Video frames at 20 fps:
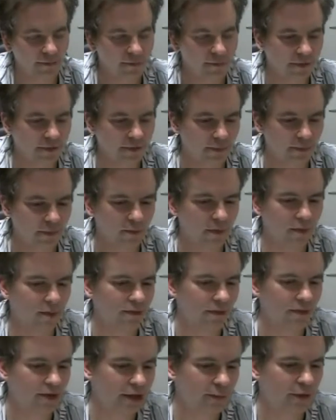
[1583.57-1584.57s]
For example, we
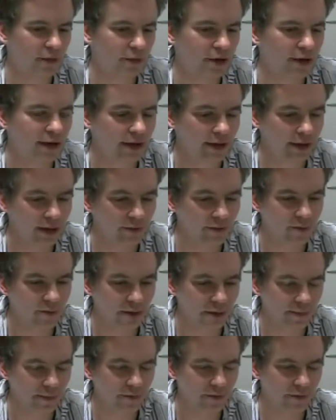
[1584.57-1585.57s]
were talking about the 9/11
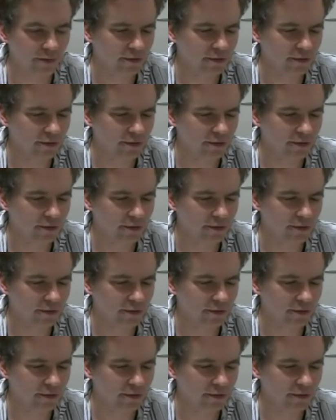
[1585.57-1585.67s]
people.